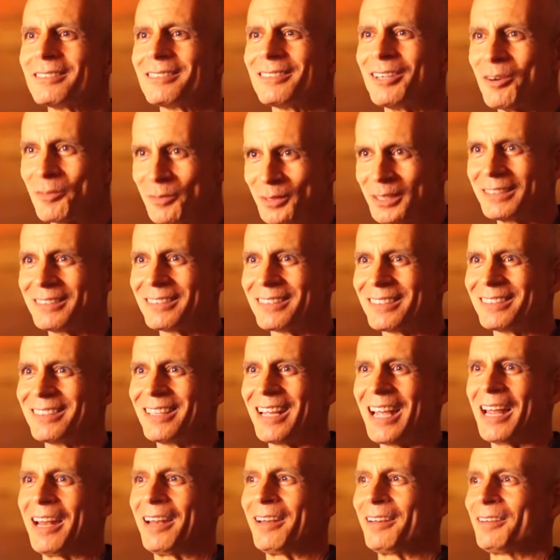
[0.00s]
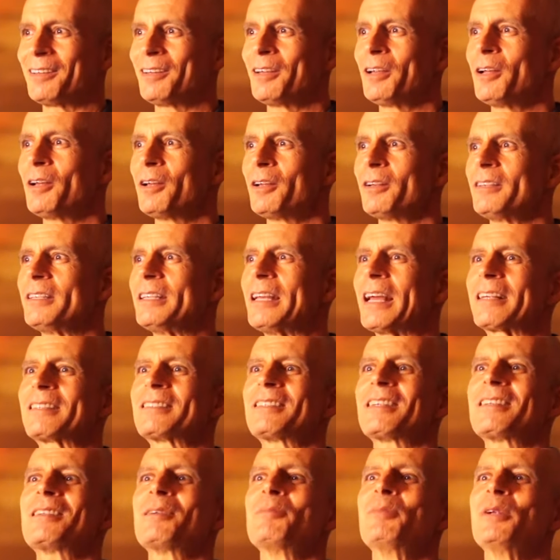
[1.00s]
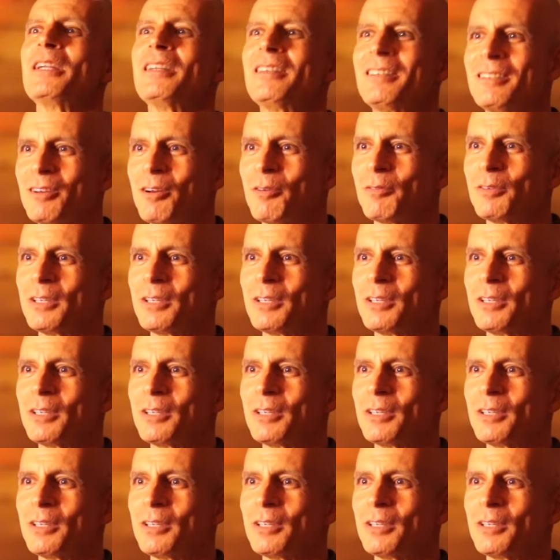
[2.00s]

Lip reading: of it and the accessibility of